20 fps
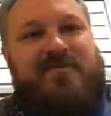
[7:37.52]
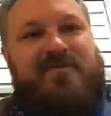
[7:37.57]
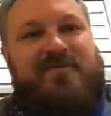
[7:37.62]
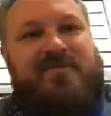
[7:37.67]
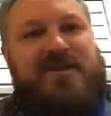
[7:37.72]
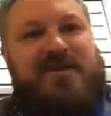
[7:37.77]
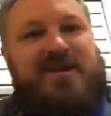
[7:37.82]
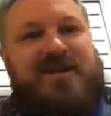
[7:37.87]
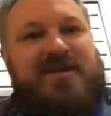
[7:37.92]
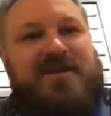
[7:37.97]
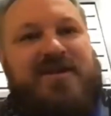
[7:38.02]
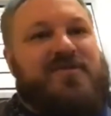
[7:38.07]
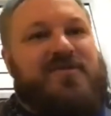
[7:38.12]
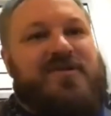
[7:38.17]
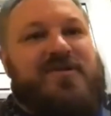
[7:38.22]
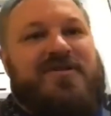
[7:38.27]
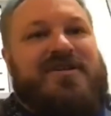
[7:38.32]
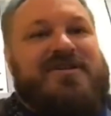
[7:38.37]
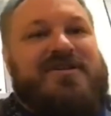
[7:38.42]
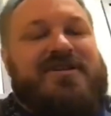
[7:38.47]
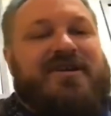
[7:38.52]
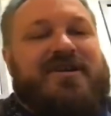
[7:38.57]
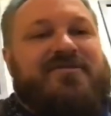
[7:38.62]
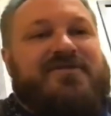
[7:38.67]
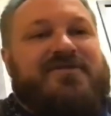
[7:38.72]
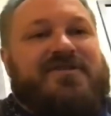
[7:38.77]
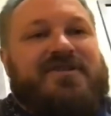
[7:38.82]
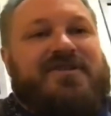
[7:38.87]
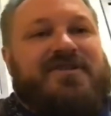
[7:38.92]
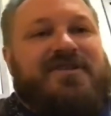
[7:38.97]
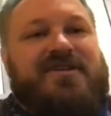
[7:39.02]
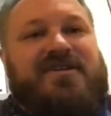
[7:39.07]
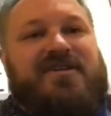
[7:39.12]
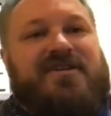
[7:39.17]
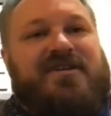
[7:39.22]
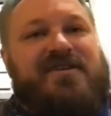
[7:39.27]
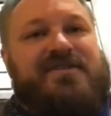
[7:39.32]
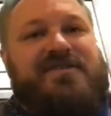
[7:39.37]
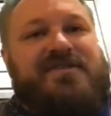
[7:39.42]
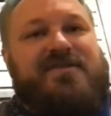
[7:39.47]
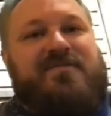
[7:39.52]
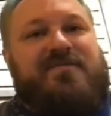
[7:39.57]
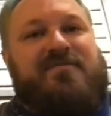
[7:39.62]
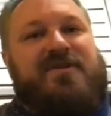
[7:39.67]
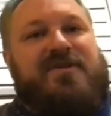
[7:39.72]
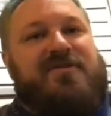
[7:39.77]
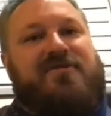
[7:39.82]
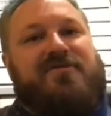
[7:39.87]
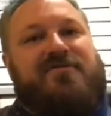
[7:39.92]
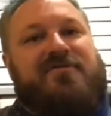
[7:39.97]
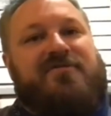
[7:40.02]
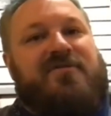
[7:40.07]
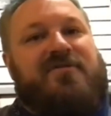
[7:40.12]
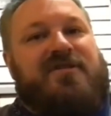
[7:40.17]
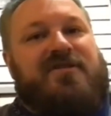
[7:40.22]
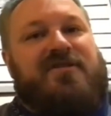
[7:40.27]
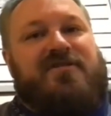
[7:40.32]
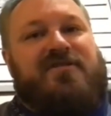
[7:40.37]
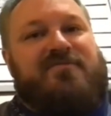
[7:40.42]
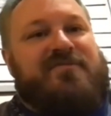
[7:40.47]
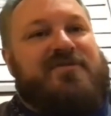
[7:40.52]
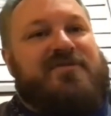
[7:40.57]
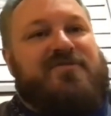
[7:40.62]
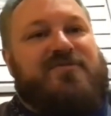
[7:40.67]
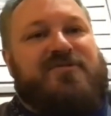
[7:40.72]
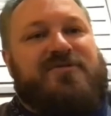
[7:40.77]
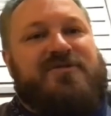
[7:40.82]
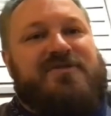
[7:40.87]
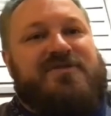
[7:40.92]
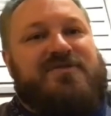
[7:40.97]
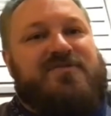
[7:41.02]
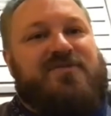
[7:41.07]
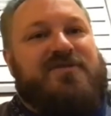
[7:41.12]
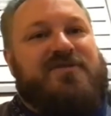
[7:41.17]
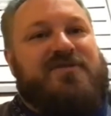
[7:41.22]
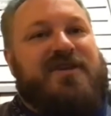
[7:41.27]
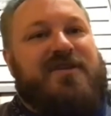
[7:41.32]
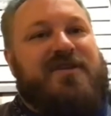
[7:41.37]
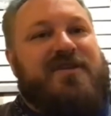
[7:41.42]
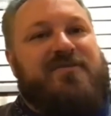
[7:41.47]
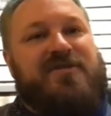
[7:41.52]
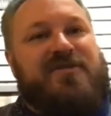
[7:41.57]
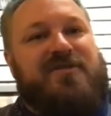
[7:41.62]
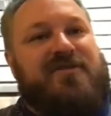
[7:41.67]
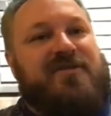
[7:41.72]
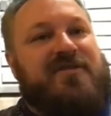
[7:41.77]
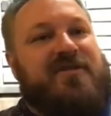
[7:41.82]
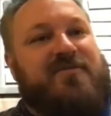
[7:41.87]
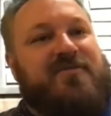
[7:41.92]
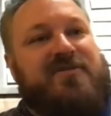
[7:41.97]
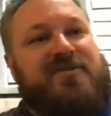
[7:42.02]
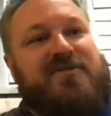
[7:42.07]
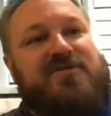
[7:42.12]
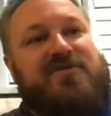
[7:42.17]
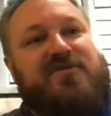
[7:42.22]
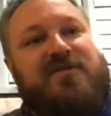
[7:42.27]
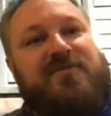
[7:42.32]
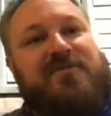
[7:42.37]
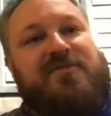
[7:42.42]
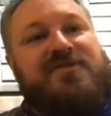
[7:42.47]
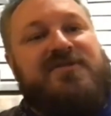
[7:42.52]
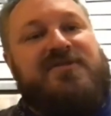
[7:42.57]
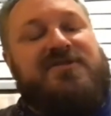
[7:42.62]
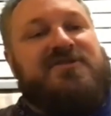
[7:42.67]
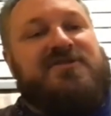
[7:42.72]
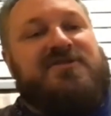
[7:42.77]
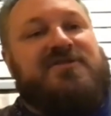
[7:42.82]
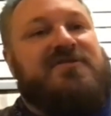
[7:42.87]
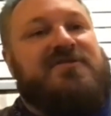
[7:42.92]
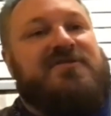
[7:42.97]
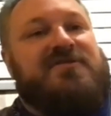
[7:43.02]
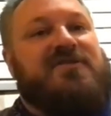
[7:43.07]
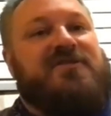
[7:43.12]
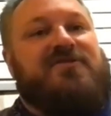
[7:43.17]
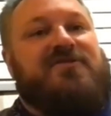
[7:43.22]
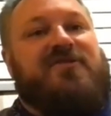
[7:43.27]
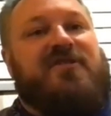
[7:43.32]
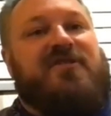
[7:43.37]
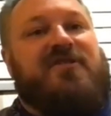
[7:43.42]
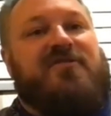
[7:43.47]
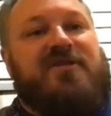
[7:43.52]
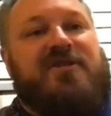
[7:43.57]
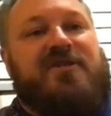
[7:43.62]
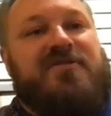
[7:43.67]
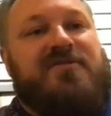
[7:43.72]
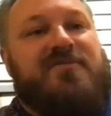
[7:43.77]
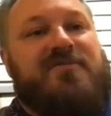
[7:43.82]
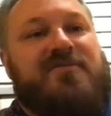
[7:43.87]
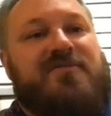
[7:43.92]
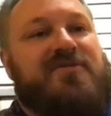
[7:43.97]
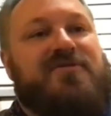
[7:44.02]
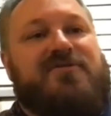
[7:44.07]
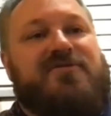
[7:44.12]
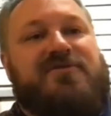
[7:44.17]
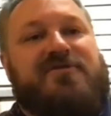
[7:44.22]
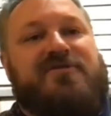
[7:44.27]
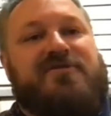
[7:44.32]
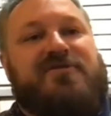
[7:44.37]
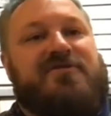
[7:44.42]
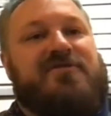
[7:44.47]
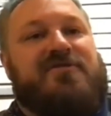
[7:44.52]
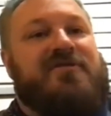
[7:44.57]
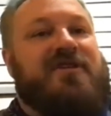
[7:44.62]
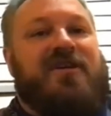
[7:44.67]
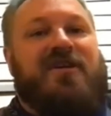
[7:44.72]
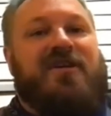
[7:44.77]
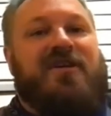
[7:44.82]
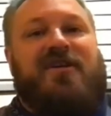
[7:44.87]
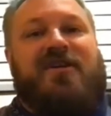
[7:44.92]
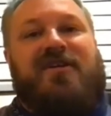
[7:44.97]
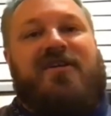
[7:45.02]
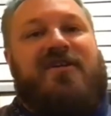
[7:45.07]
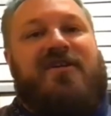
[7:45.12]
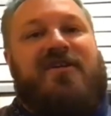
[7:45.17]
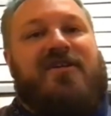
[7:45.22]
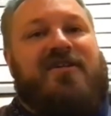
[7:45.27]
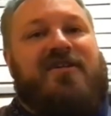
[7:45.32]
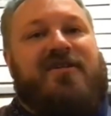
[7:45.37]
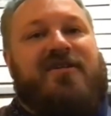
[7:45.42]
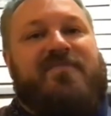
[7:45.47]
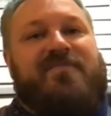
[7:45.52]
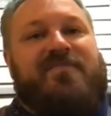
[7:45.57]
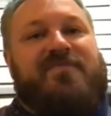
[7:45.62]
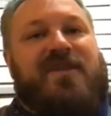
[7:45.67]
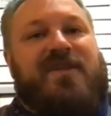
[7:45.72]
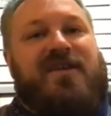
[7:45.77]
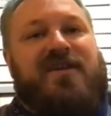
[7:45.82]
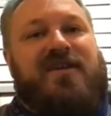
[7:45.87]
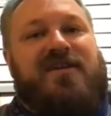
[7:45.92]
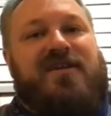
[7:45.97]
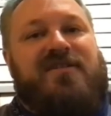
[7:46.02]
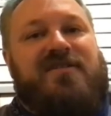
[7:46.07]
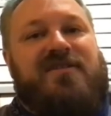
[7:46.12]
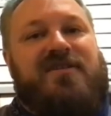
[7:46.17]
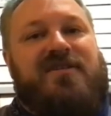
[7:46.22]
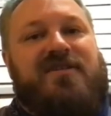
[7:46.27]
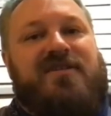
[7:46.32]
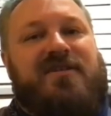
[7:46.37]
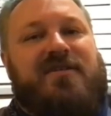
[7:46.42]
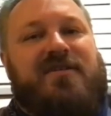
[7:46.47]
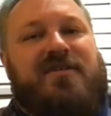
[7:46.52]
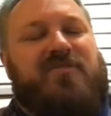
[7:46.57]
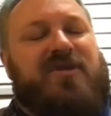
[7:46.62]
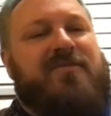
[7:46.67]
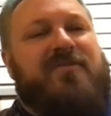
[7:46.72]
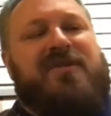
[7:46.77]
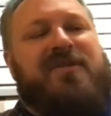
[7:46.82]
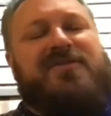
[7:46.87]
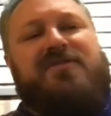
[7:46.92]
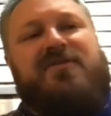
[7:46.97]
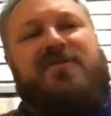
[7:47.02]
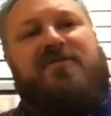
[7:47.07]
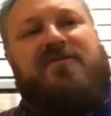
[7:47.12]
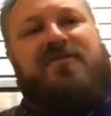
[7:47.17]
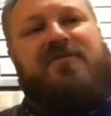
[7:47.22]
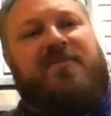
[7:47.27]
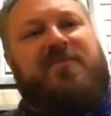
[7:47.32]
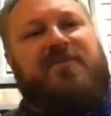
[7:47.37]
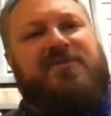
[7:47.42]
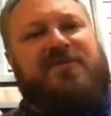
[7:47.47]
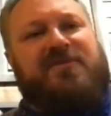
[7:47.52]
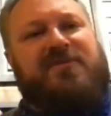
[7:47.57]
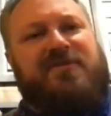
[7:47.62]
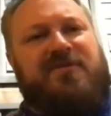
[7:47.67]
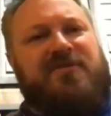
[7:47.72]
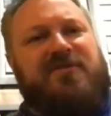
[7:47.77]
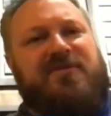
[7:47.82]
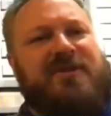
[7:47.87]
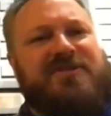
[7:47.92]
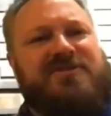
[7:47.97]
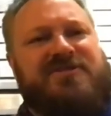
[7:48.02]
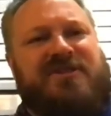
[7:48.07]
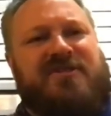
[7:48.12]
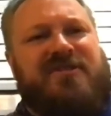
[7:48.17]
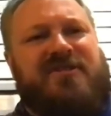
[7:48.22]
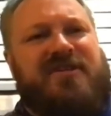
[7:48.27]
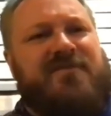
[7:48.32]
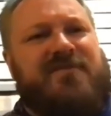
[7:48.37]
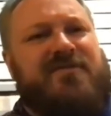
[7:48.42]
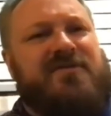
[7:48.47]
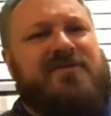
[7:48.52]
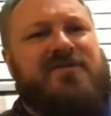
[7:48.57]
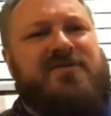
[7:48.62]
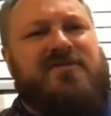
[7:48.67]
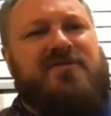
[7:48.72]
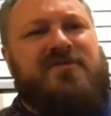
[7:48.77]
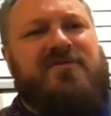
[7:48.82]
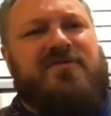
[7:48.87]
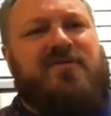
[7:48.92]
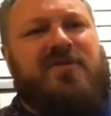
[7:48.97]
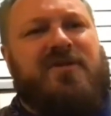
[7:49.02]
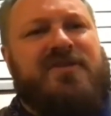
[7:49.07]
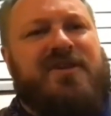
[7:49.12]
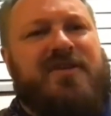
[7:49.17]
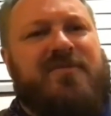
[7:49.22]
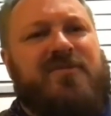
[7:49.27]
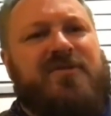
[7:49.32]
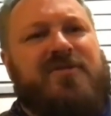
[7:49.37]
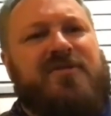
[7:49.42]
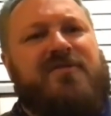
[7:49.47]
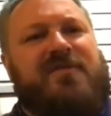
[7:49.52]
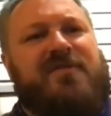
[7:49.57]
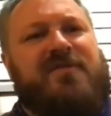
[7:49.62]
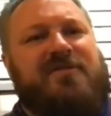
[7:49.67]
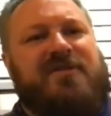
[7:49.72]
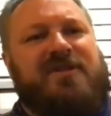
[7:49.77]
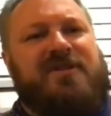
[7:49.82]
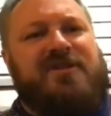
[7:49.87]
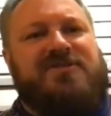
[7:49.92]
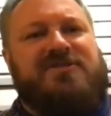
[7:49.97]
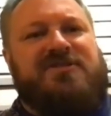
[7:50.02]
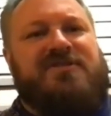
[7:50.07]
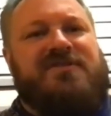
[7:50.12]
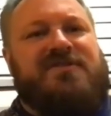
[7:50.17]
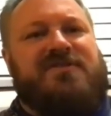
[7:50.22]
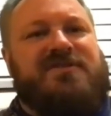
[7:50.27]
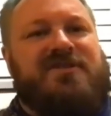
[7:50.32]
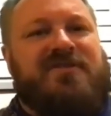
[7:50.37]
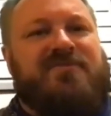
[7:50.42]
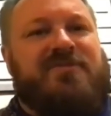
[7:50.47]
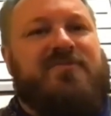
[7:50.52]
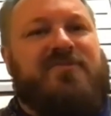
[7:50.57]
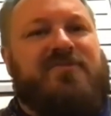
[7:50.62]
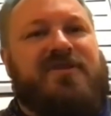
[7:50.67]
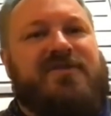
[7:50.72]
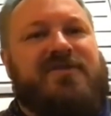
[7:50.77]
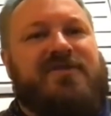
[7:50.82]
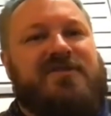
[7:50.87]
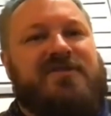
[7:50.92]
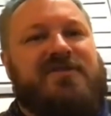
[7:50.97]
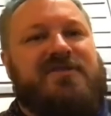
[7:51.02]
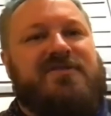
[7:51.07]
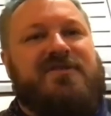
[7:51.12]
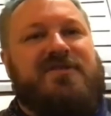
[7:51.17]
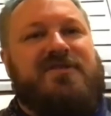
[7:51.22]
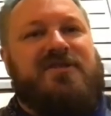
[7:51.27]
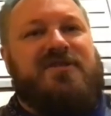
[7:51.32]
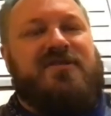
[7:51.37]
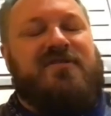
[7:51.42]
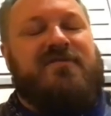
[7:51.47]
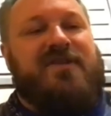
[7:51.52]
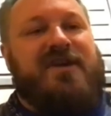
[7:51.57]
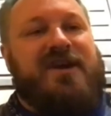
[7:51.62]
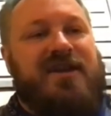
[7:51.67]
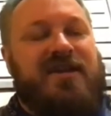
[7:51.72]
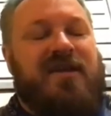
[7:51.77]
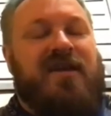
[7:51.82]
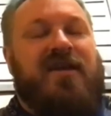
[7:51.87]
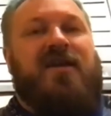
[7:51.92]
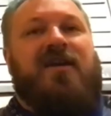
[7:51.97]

is Walt Lankowski. I guess I'm better known in the world as Walt Hamburger. I'm a touring musician, singer, songwriter, producer, and probably best known in Appleton through my charity efforts through the Walt Hamburger Foundation. I'm the president of that.